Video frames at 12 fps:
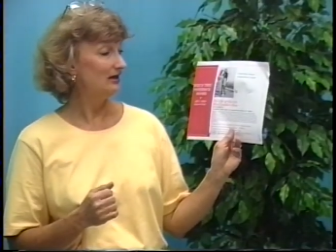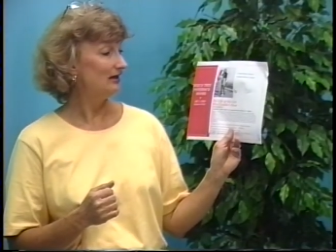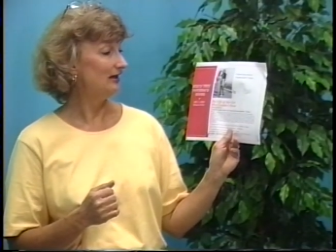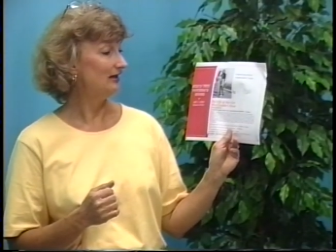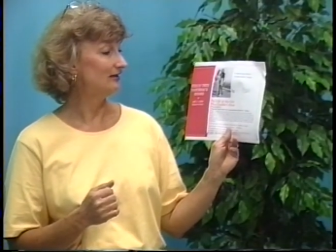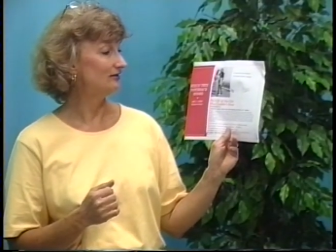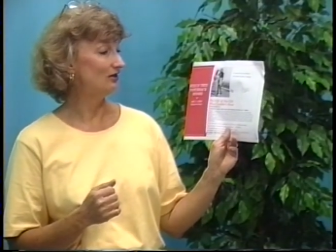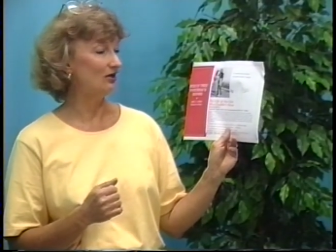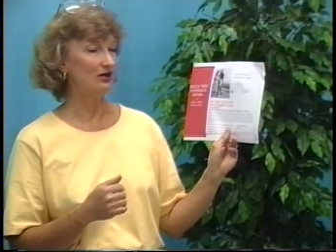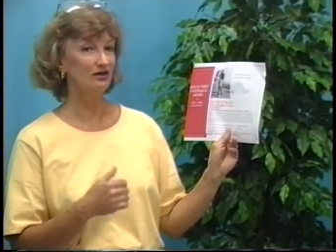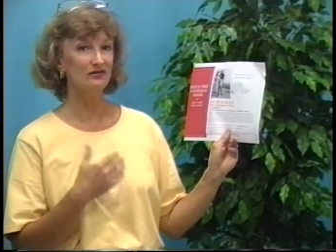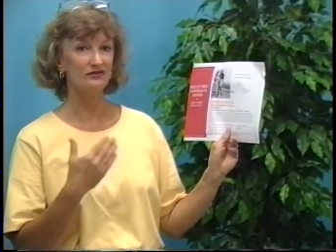And
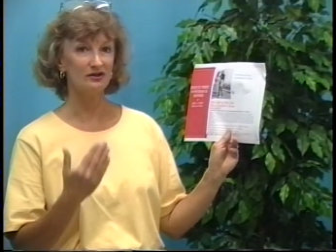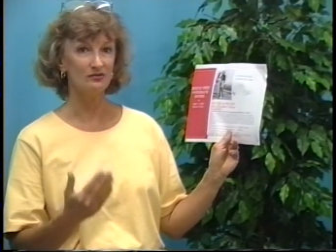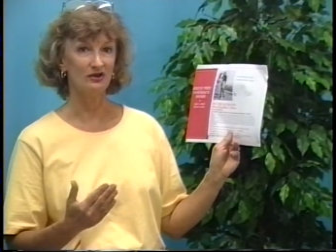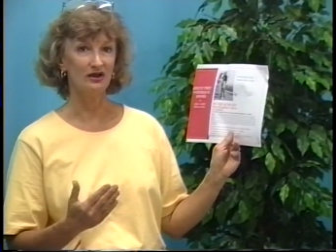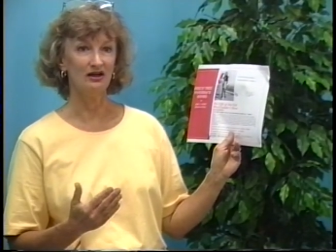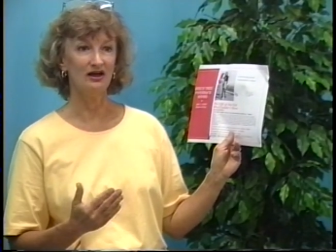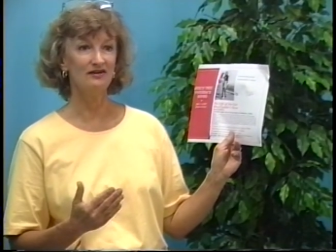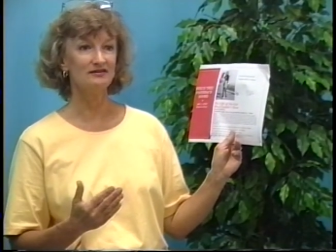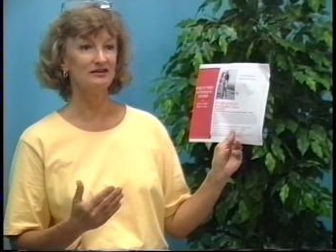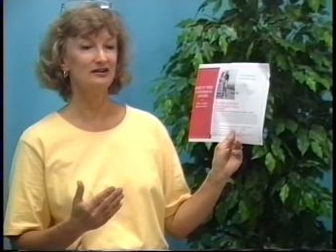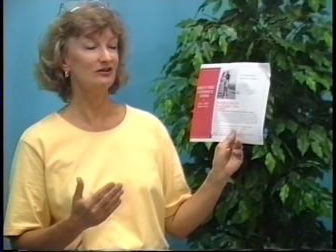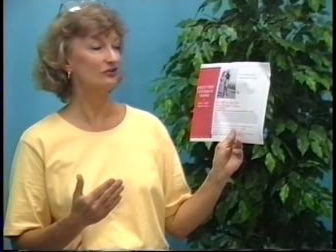all of a sudden, when Eliza
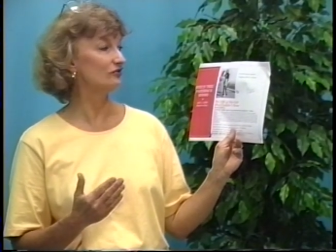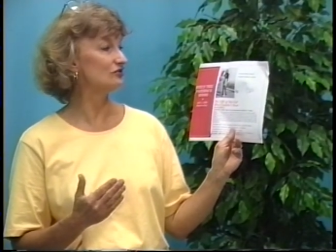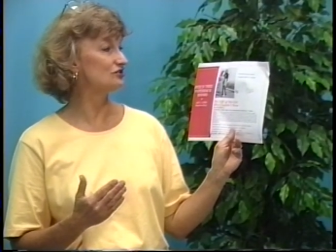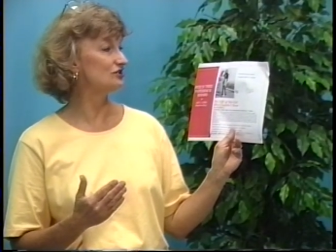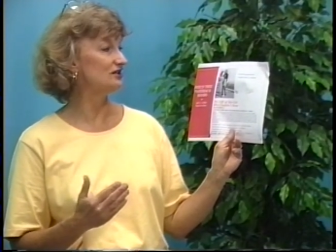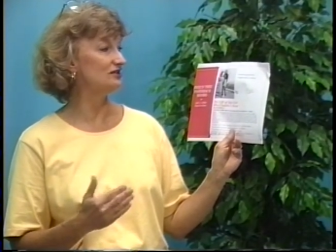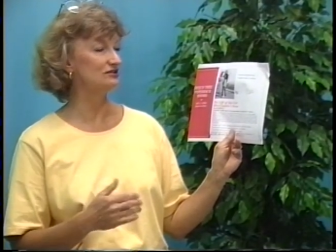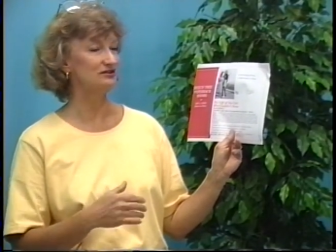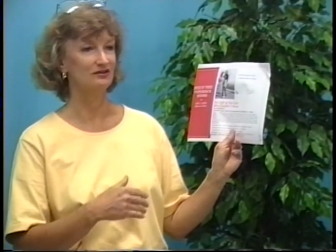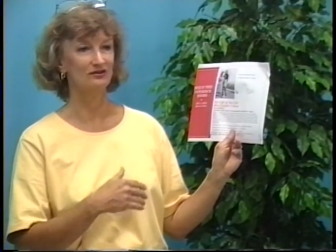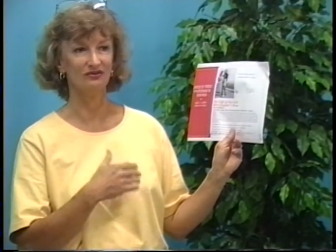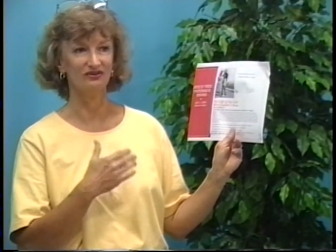hit 13, she,
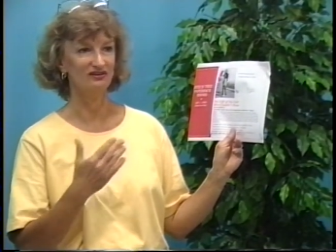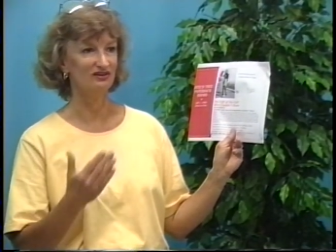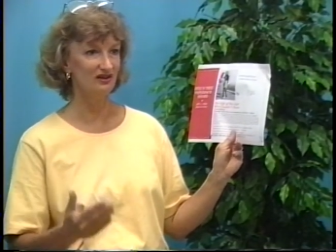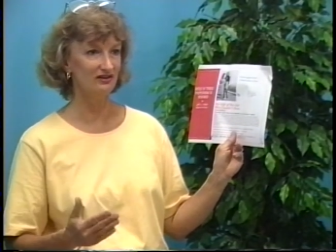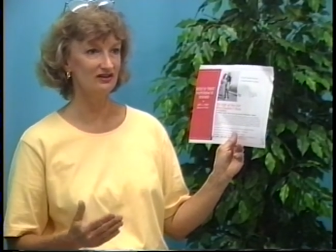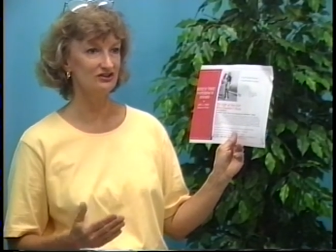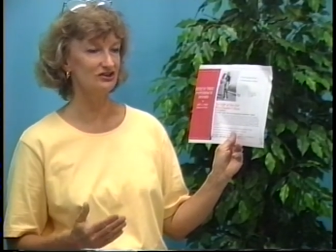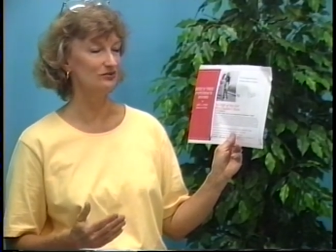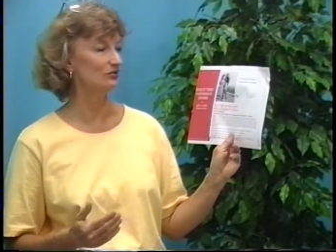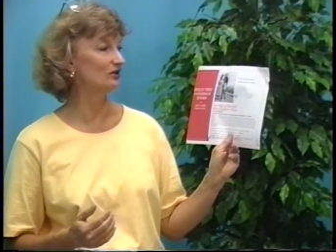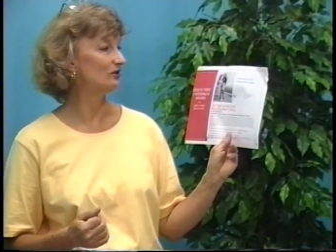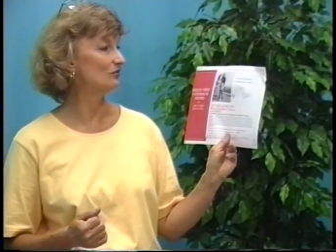there was nothing she
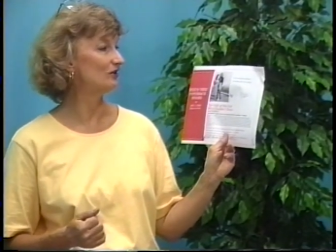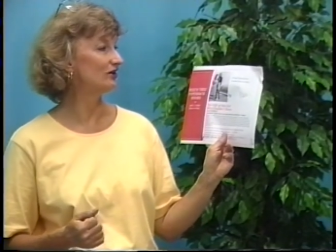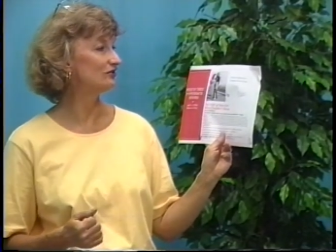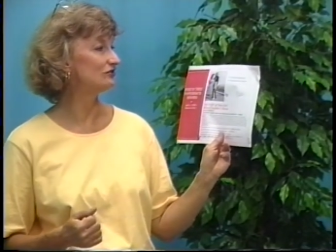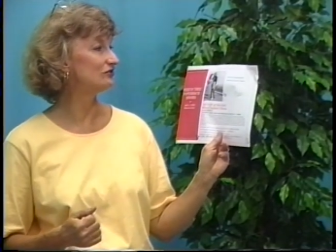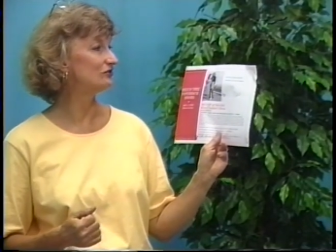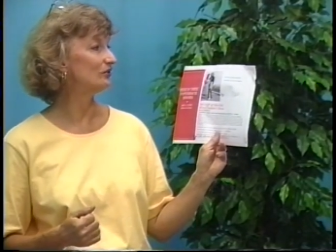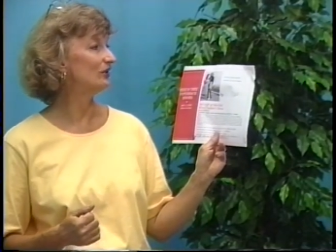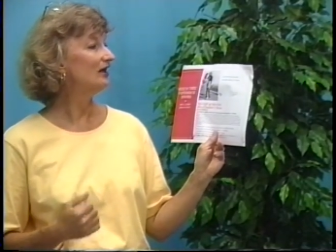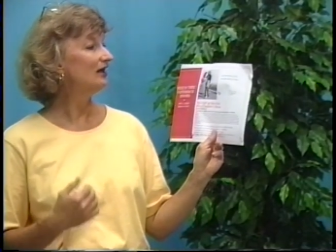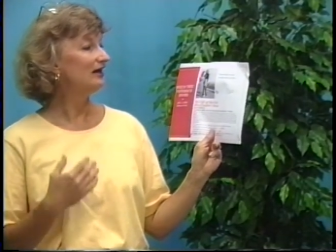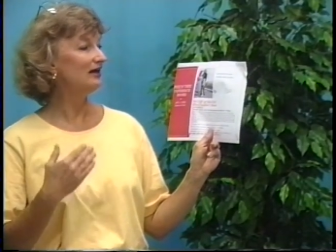really wanted to do.
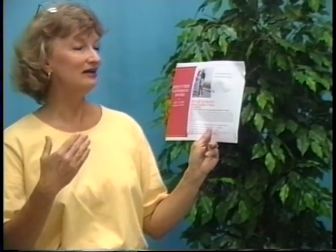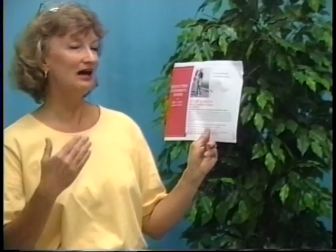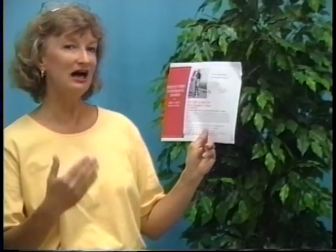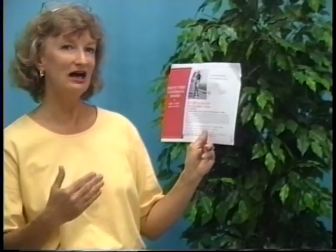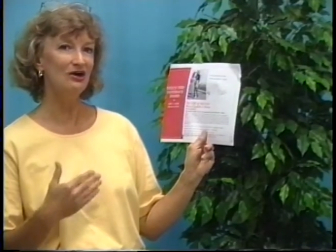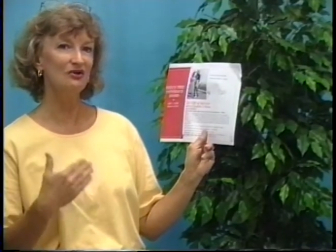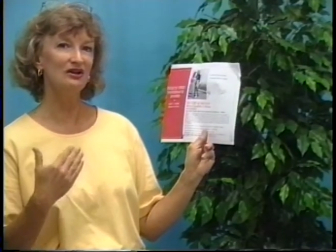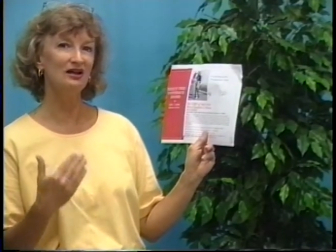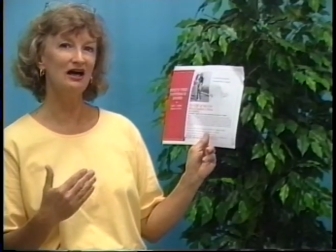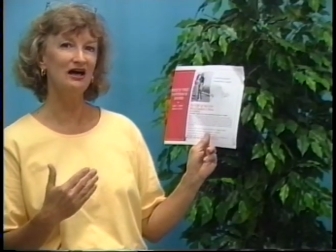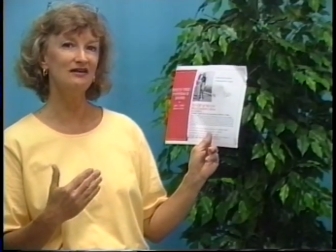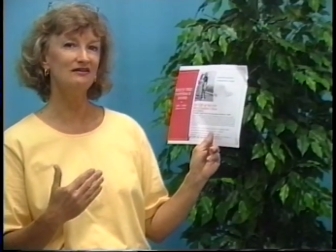And how
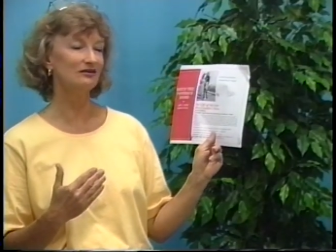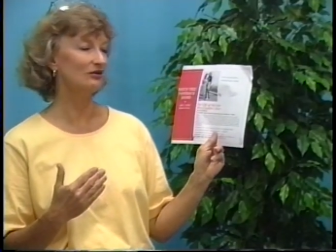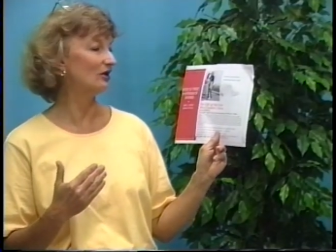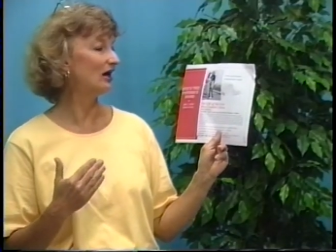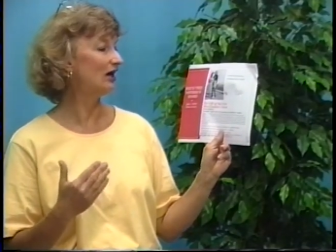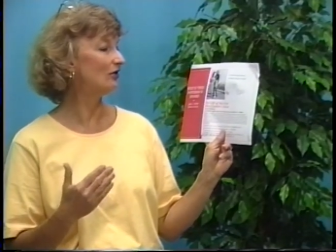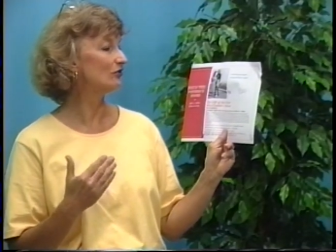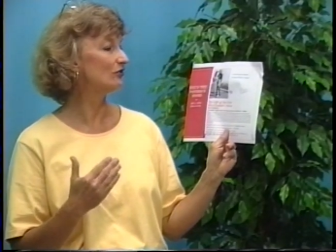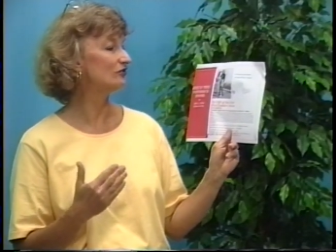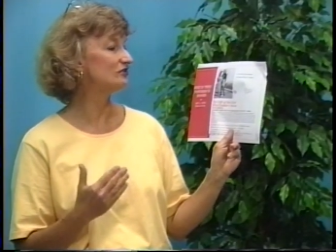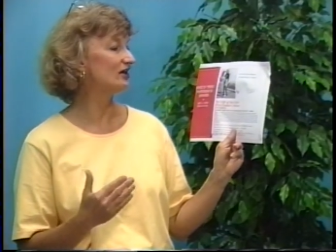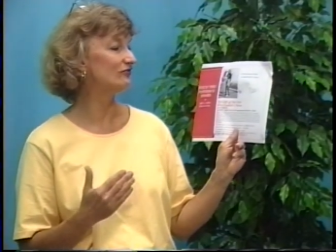Eliza, or how
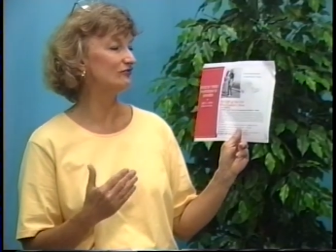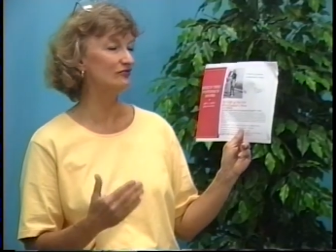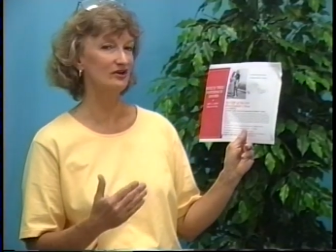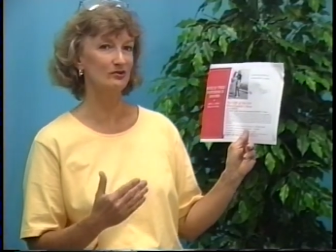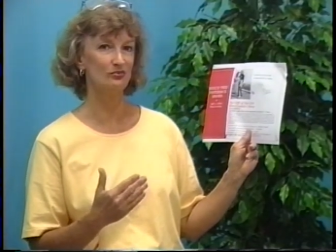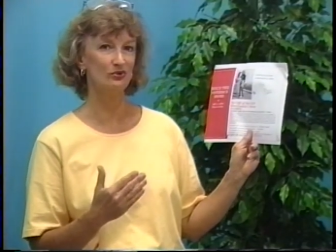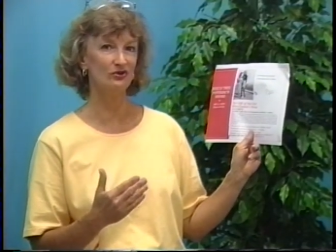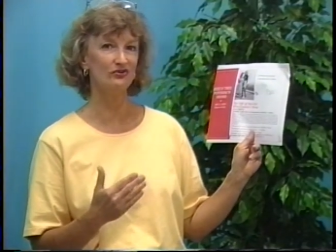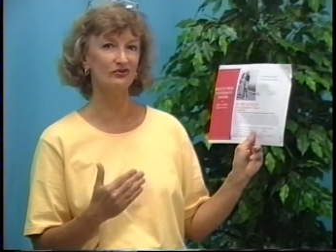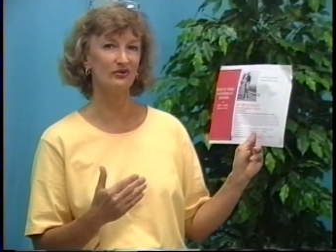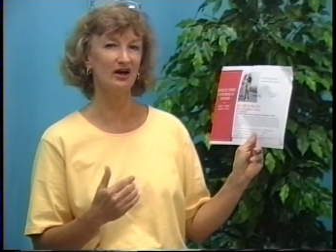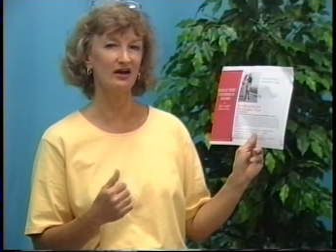her deaf friend
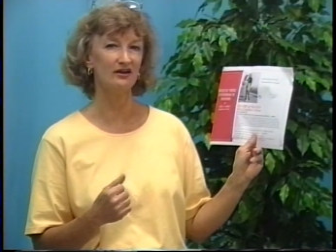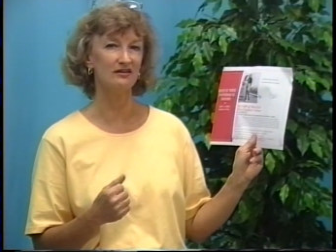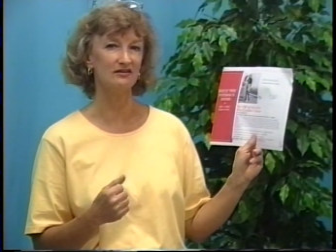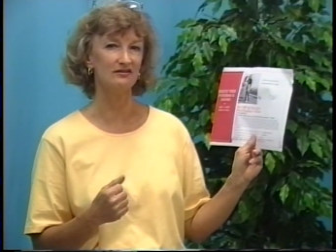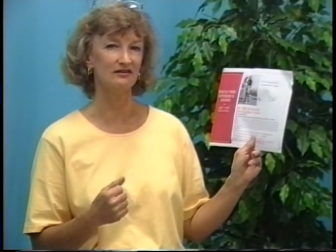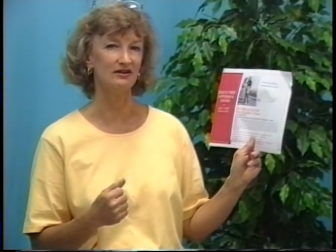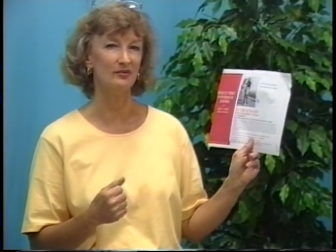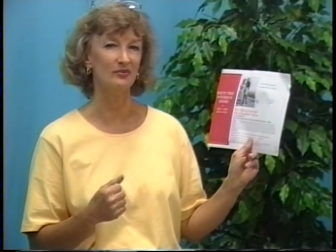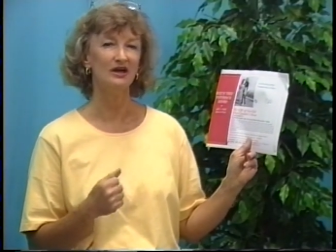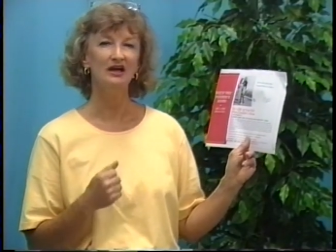pulls her out of this slump.